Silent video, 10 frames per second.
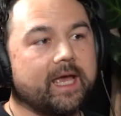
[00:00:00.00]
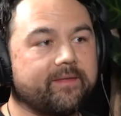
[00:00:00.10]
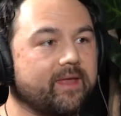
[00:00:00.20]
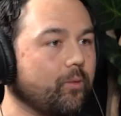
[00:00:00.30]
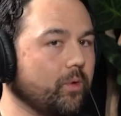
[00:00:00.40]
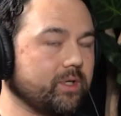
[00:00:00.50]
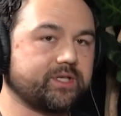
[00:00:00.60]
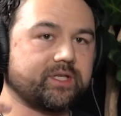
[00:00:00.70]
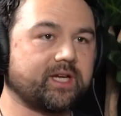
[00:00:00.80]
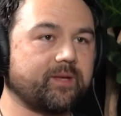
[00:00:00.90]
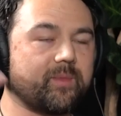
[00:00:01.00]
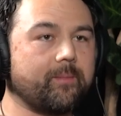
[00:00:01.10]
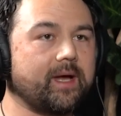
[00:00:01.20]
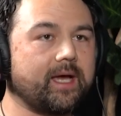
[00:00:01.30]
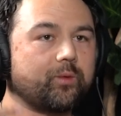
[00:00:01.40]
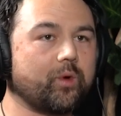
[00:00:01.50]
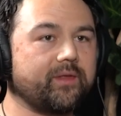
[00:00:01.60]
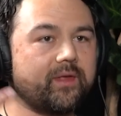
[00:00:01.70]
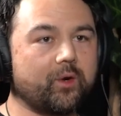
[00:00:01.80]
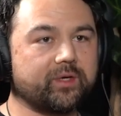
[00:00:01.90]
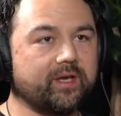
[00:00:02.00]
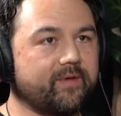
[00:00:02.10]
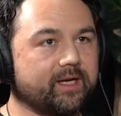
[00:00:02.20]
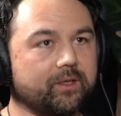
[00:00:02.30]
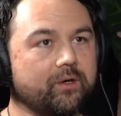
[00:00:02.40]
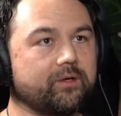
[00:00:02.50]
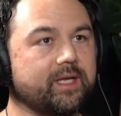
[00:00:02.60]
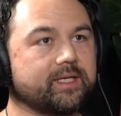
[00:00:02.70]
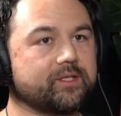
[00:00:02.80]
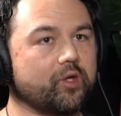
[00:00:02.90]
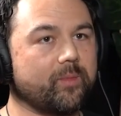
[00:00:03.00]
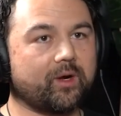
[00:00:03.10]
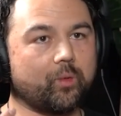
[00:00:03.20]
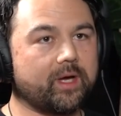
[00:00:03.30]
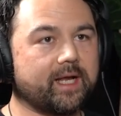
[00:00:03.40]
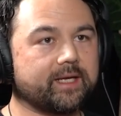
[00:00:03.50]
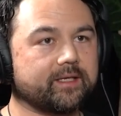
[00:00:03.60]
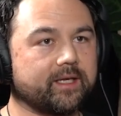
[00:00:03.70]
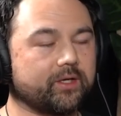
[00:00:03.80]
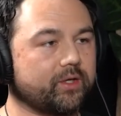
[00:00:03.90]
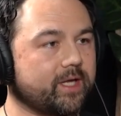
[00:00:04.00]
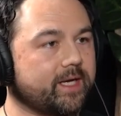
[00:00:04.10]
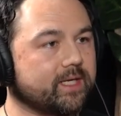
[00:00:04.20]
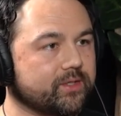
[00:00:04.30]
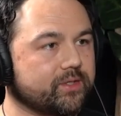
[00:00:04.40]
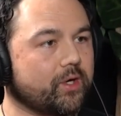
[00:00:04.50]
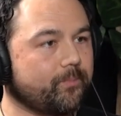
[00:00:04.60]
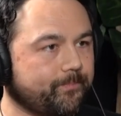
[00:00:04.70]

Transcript: And that really stuck in my mind where I thought, okay, if I could learn this, no matter what, I can get good at it. So.